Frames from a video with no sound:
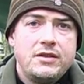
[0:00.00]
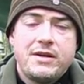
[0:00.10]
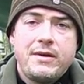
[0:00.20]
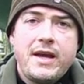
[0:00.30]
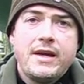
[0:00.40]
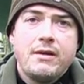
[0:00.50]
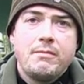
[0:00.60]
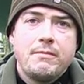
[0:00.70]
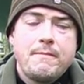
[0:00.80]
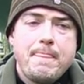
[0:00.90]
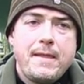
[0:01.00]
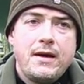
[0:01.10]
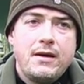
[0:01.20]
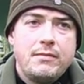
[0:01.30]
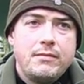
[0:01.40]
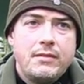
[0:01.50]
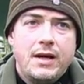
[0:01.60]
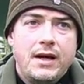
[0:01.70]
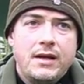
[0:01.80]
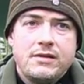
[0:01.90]
generate income.
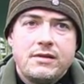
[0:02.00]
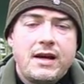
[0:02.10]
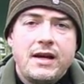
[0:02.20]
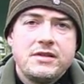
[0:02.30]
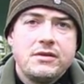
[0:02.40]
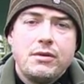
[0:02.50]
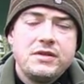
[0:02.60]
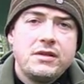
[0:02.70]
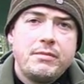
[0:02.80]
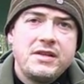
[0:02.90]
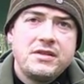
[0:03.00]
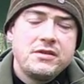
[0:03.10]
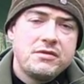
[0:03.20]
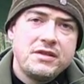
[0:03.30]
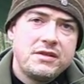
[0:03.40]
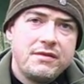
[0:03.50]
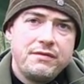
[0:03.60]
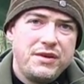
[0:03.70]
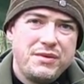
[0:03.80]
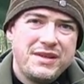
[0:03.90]
And that isn't always in the best interest of
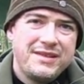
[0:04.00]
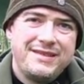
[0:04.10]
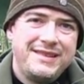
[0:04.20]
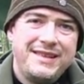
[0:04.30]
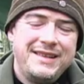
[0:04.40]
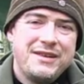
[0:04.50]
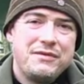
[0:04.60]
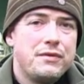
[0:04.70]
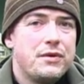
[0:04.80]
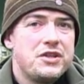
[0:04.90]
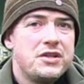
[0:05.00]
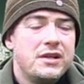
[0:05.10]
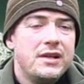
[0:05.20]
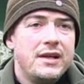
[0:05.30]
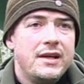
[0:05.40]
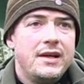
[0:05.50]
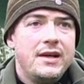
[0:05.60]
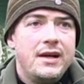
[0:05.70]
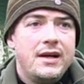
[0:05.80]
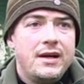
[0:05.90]
the viewer, unfortunately.
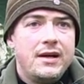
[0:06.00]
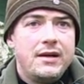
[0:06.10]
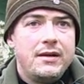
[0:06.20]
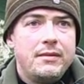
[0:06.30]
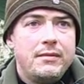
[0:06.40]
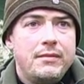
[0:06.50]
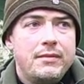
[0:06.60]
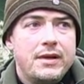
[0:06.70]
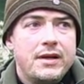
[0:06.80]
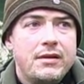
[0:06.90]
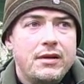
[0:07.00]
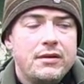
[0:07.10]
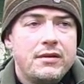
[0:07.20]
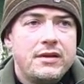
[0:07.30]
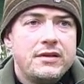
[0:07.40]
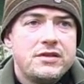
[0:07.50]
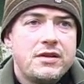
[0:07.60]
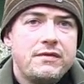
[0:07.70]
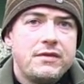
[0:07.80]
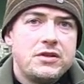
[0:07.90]
You know, a lot of the
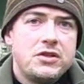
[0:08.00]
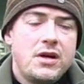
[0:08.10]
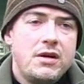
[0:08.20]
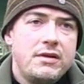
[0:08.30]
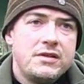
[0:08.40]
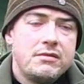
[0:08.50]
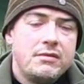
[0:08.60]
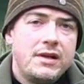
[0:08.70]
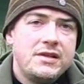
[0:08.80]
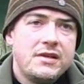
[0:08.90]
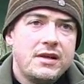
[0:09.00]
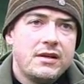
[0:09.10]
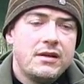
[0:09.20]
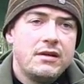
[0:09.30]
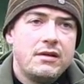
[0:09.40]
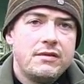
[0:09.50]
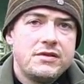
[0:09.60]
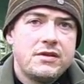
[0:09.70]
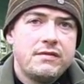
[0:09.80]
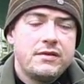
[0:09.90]
stuff that's shown is unrealistic. A lot of
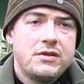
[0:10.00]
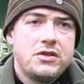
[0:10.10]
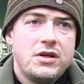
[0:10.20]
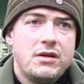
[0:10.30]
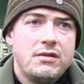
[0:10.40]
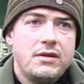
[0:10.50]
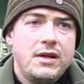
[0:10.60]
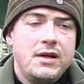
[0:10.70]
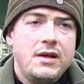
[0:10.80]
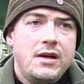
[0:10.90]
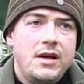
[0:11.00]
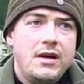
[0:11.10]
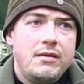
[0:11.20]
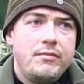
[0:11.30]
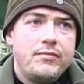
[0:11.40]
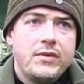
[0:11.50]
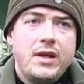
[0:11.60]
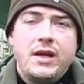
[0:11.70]
the stuff that's shown, it